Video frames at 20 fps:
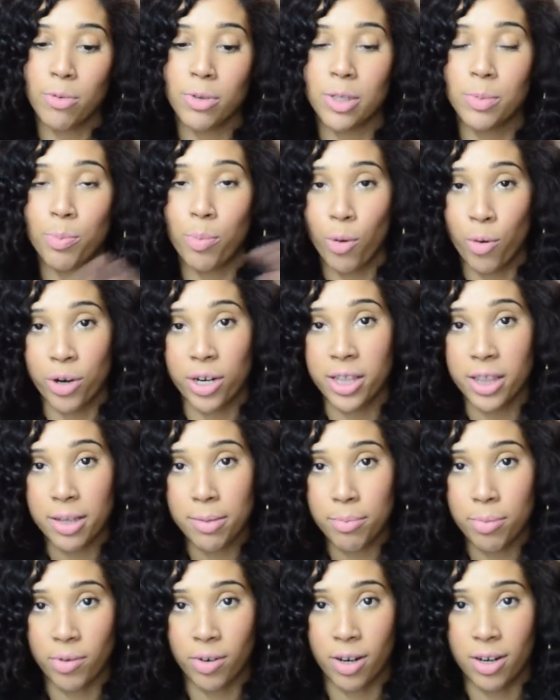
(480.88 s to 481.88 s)
was born in the
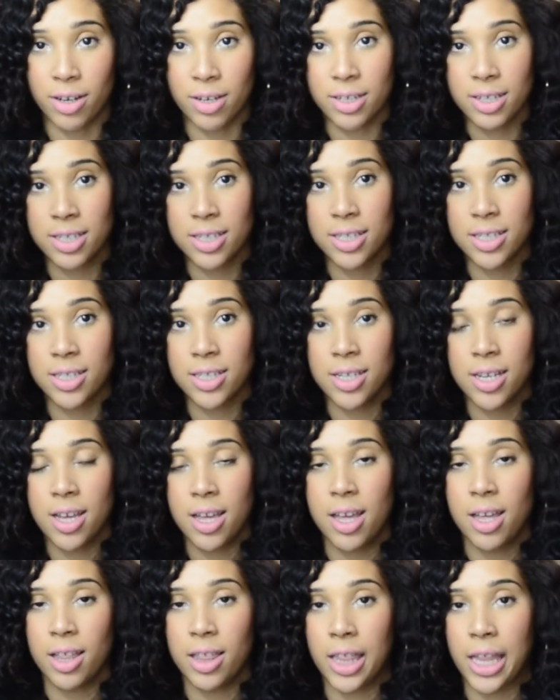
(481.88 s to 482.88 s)
Bronx.
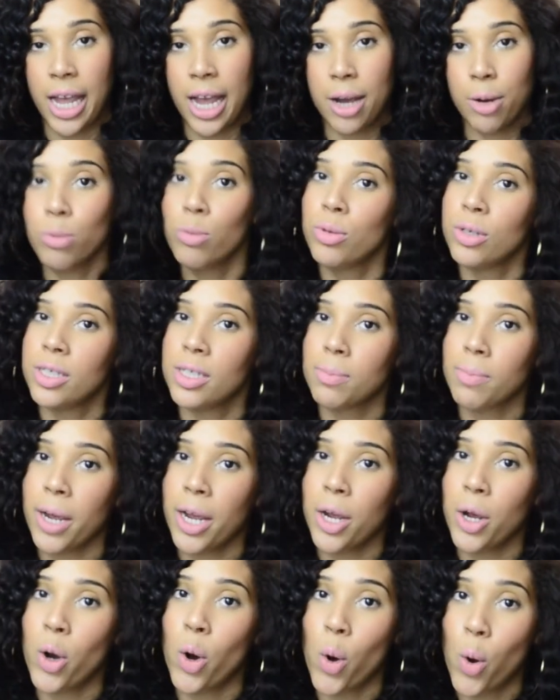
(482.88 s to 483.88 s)
That was
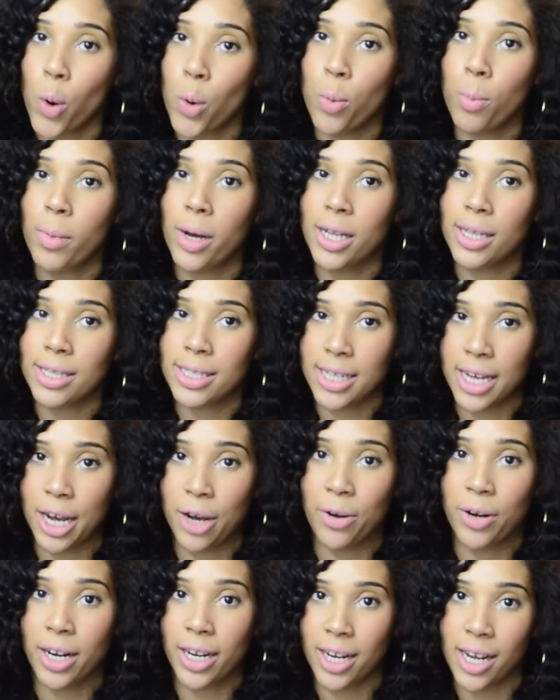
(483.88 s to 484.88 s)
my
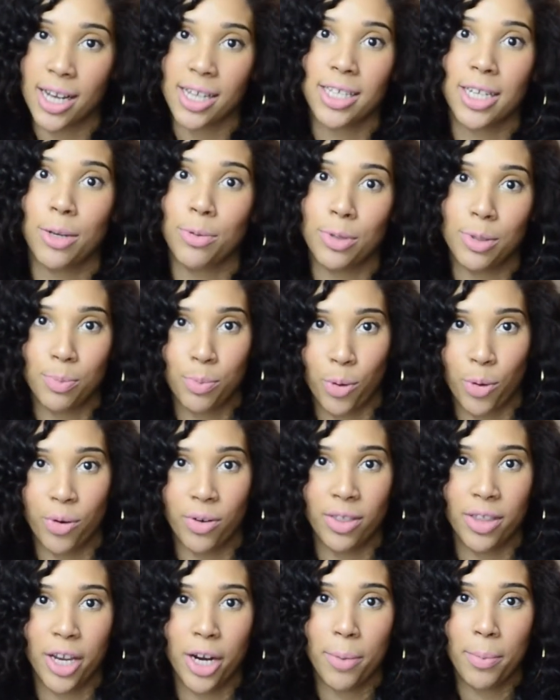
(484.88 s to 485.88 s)
hometown, I guess. I was
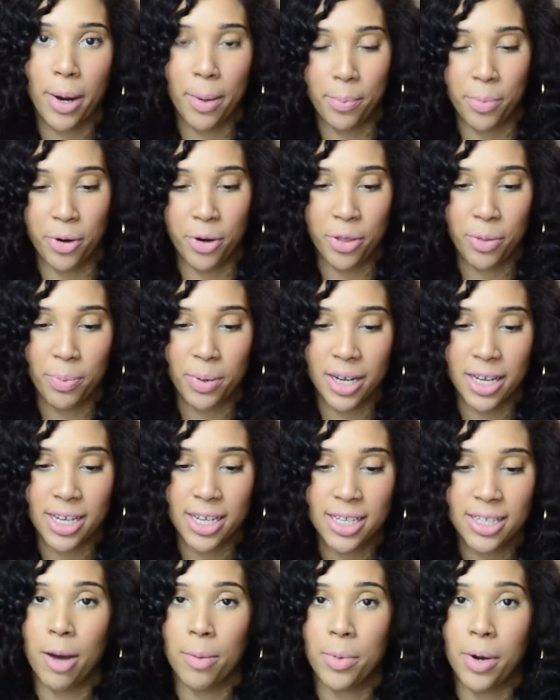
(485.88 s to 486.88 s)
born there, my
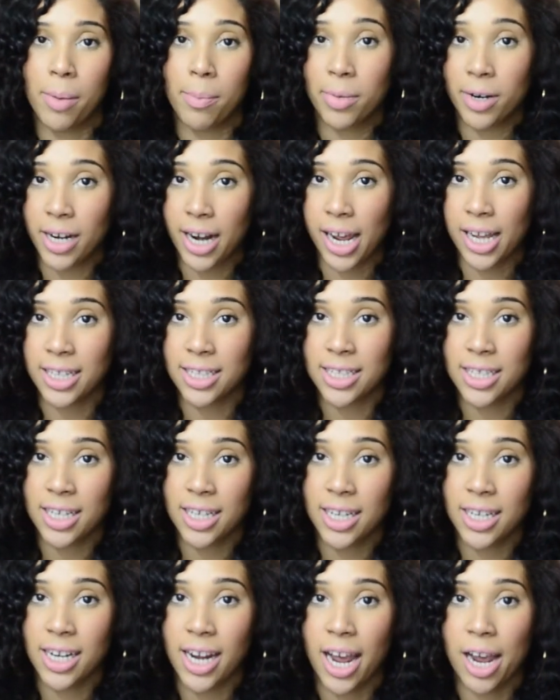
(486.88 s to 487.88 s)
birthplace. Number
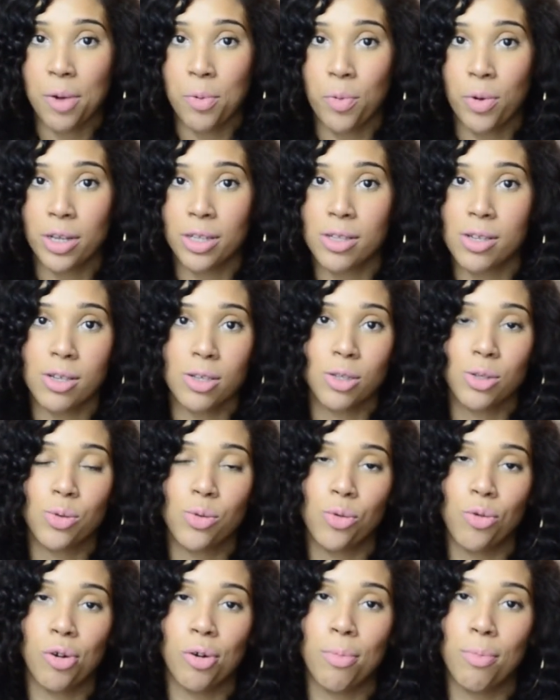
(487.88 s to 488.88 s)
19, I went to
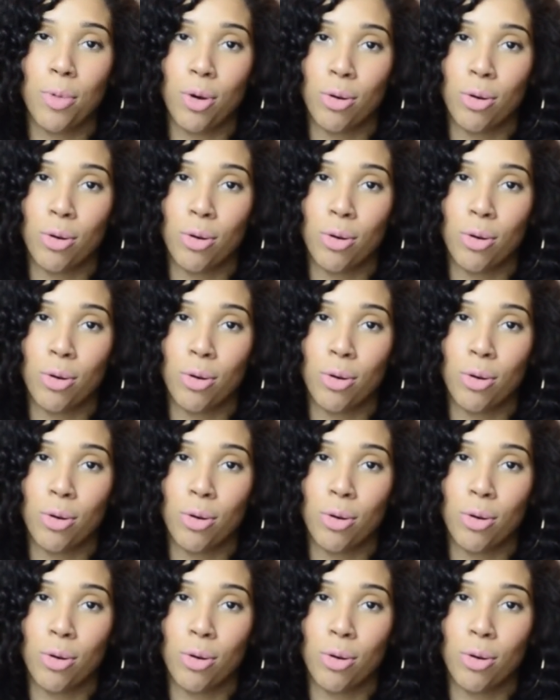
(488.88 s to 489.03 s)
school